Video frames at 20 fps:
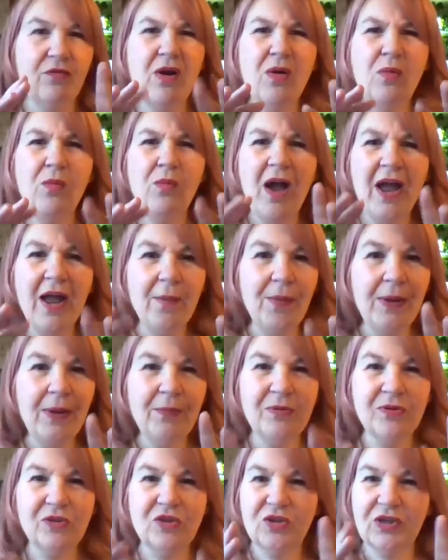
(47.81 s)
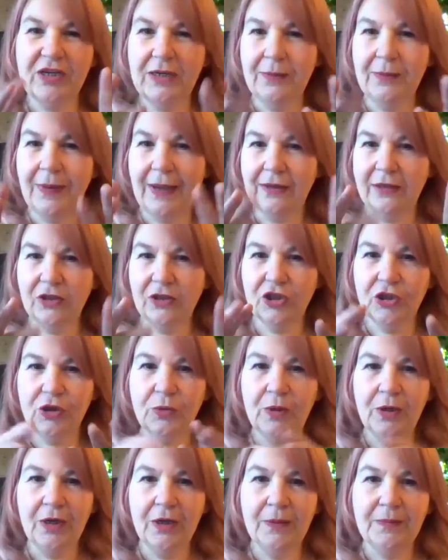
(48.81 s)
well, why are people talking about the
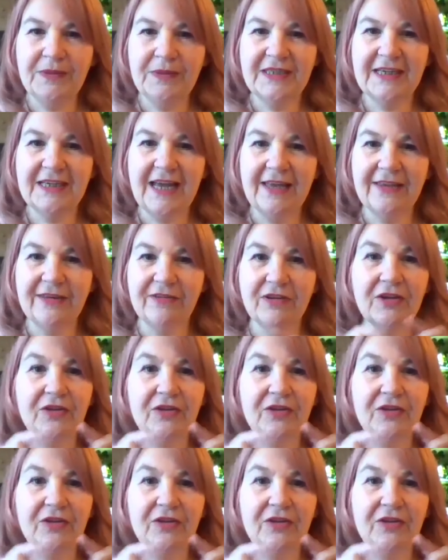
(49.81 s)
two herbs together?